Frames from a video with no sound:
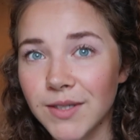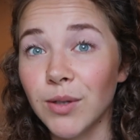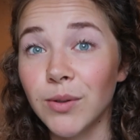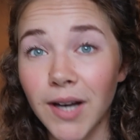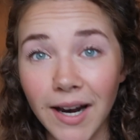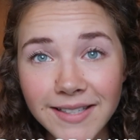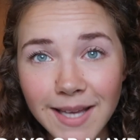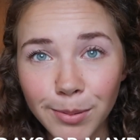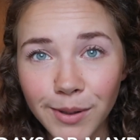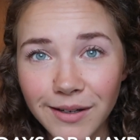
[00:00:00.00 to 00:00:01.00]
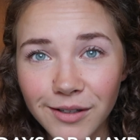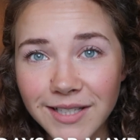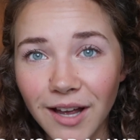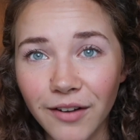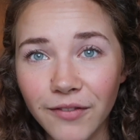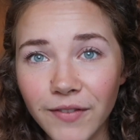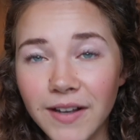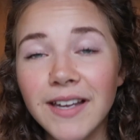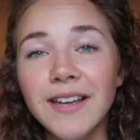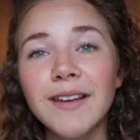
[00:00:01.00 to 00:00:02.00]
So you gotta separate yourself,
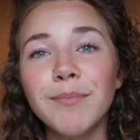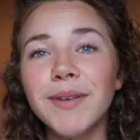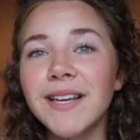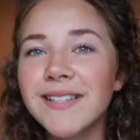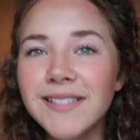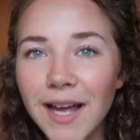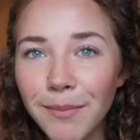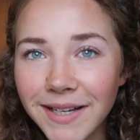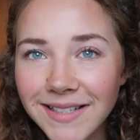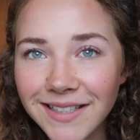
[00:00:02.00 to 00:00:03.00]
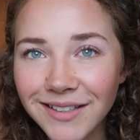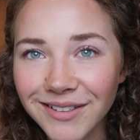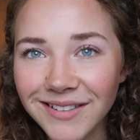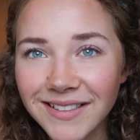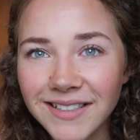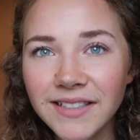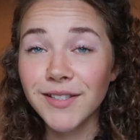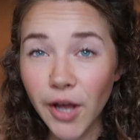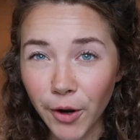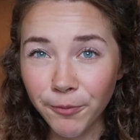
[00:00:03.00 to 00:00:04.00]
because it's not a big deal.
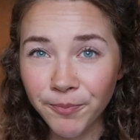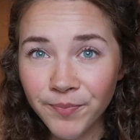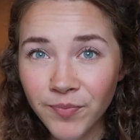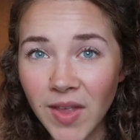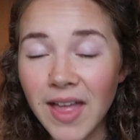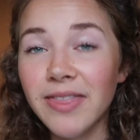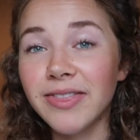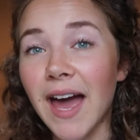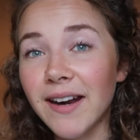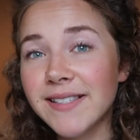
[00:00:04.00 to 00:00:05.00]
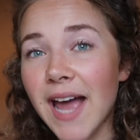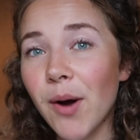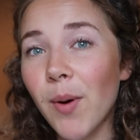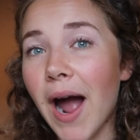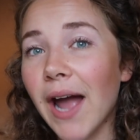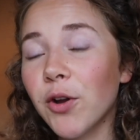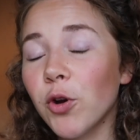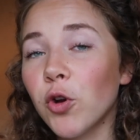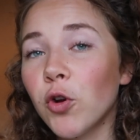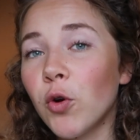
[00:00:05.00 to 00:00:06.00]
So that is how I
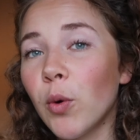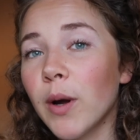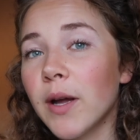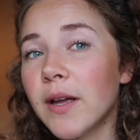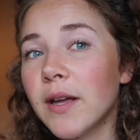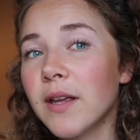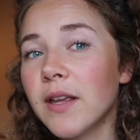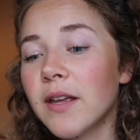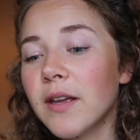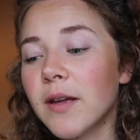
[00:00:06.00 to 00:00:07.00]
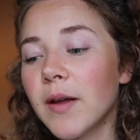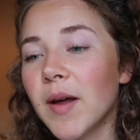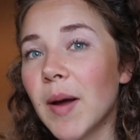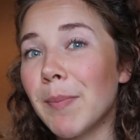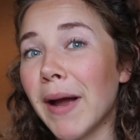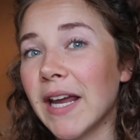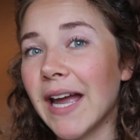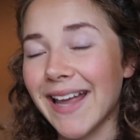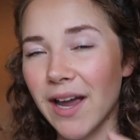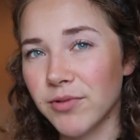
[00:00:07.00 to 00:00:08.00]
grew my
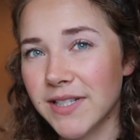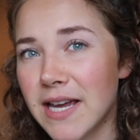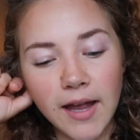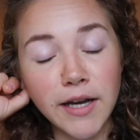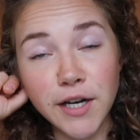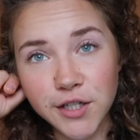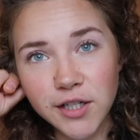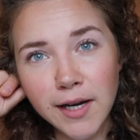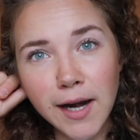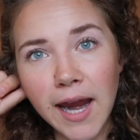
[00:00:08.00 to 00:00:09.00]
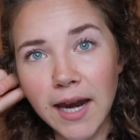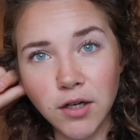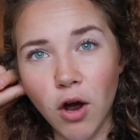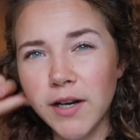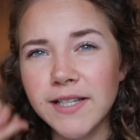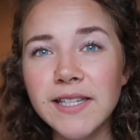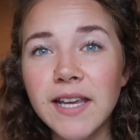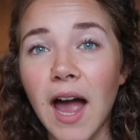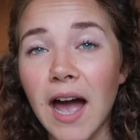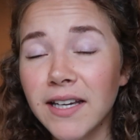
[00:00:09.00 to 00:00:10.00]
account initially, and
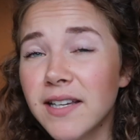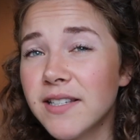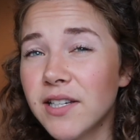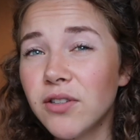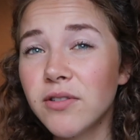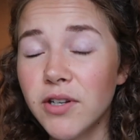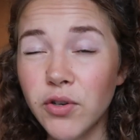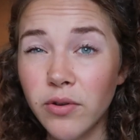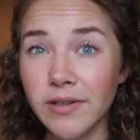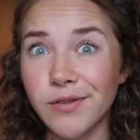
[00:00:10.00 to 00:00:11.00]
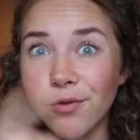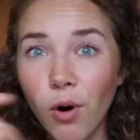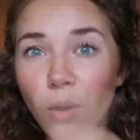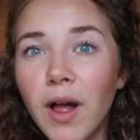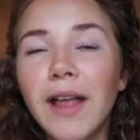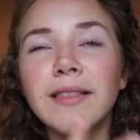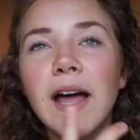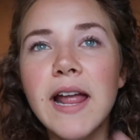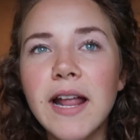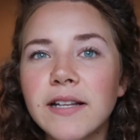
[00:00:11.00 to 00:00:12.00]
honestly, I continued to do the scroll and
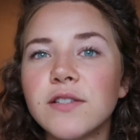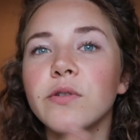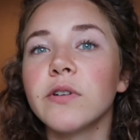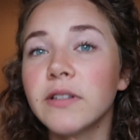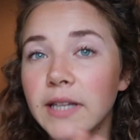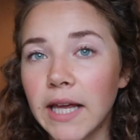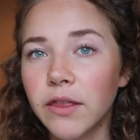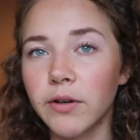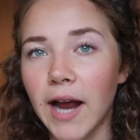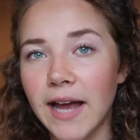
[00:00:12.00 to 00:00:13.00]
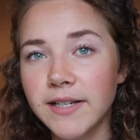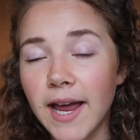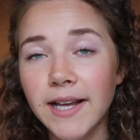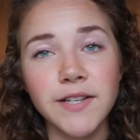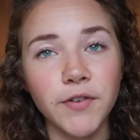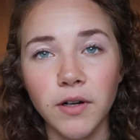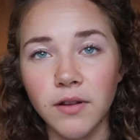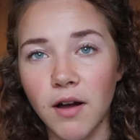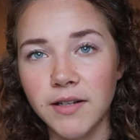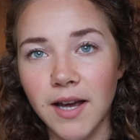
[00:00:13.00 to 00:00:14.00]
like through hashtags for a
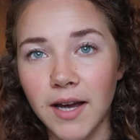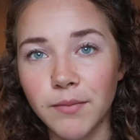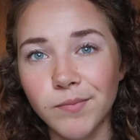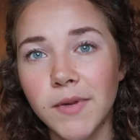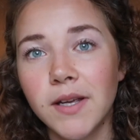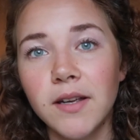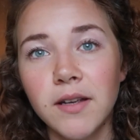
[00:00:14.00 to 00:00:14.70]
long time,